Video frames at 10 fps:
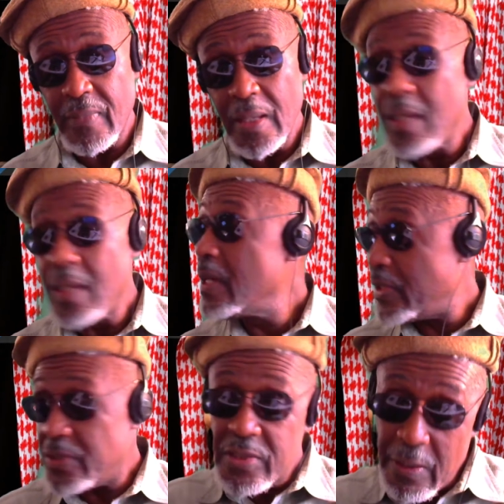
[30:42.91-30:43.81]
but you
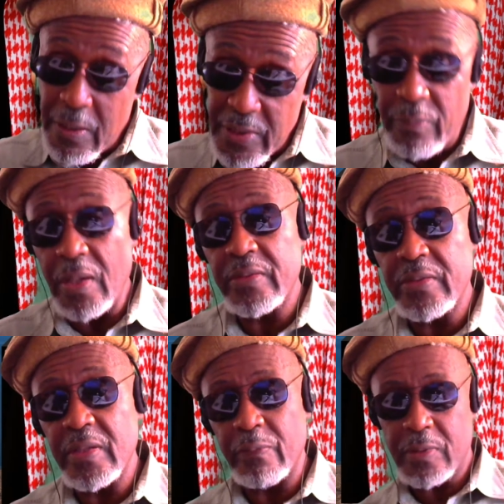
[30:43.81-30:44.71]
understand what that brother and sister was
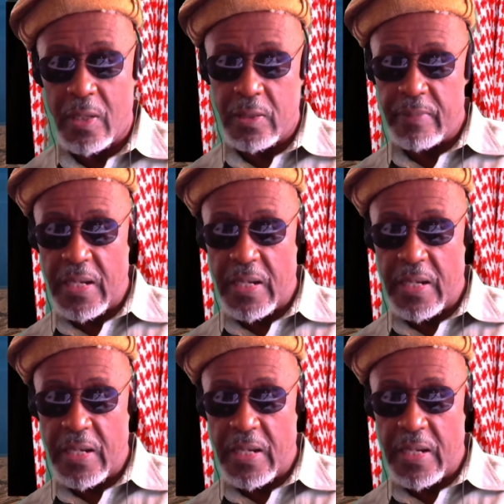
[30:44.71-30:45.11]
talking about.